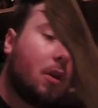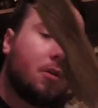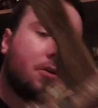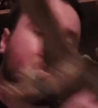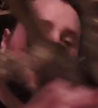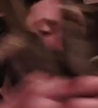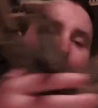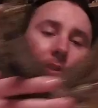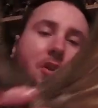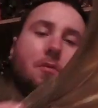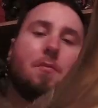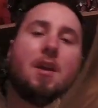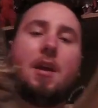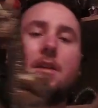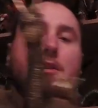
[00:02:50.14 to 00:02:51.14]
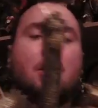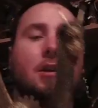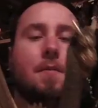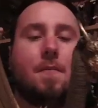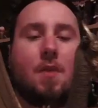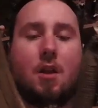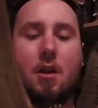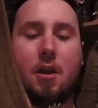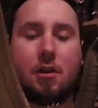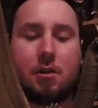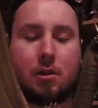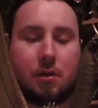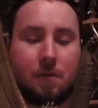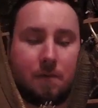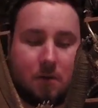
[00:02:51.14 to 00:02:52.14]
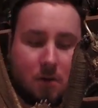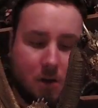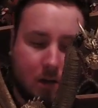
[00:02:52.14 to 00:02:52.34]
Sculpt is amazing. It's